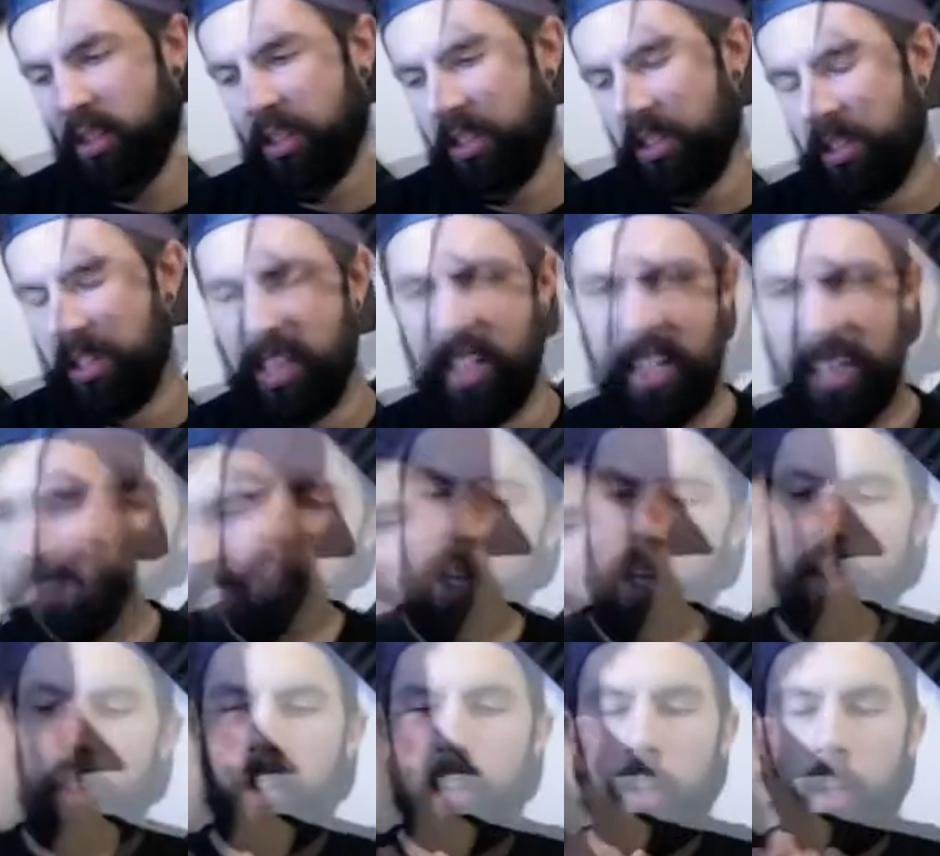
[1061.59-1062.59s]
I like
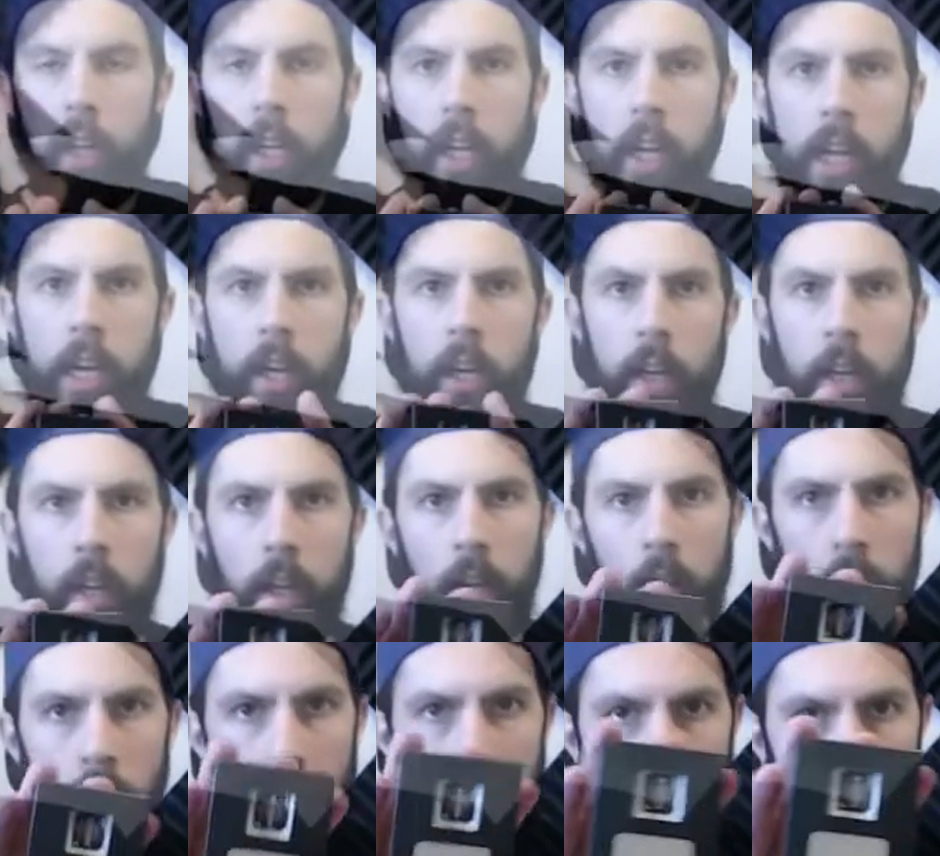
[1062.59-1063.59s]
this. I like
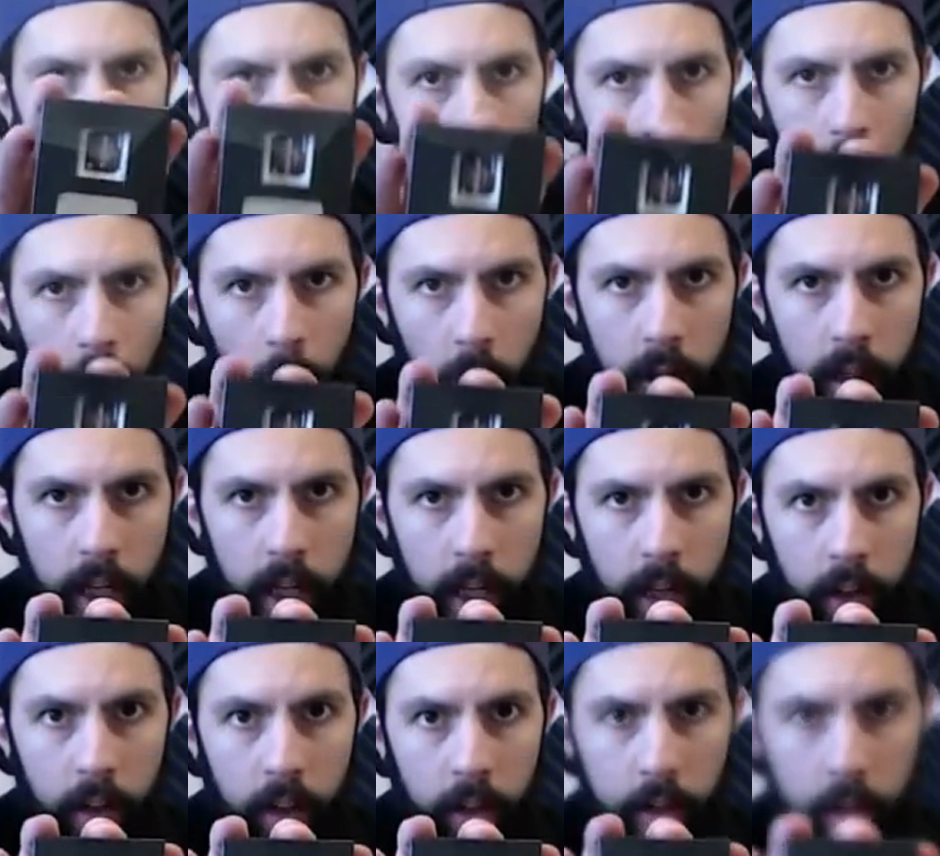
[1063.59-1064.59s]
what that
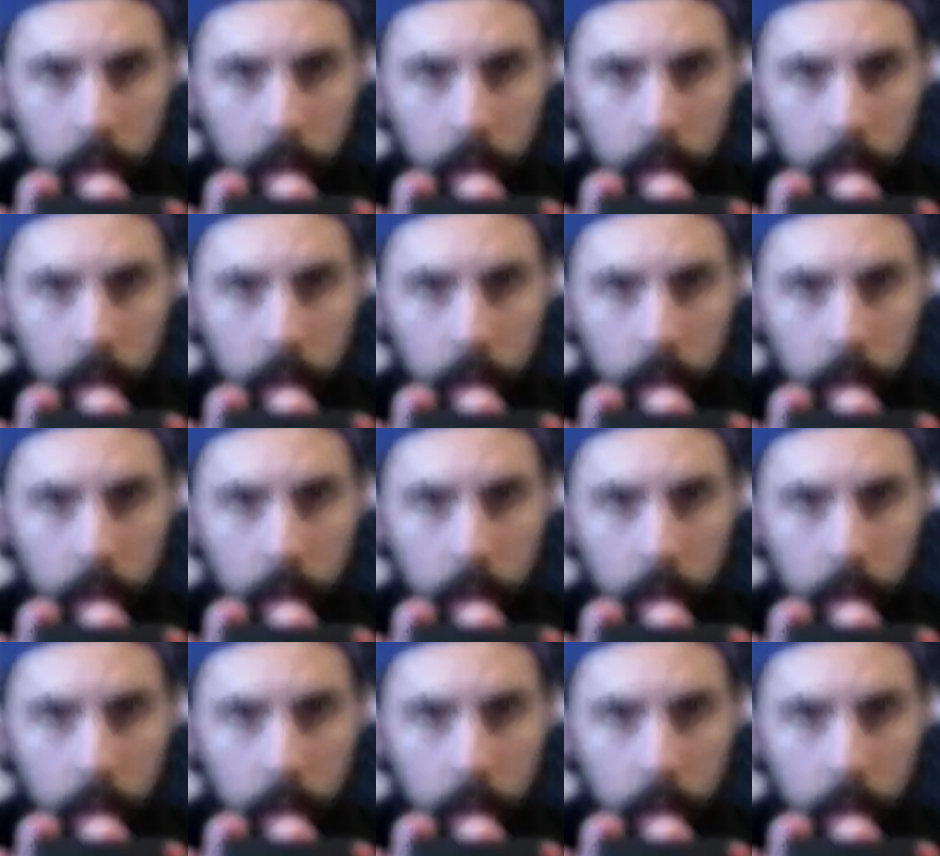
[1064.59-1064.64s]
is.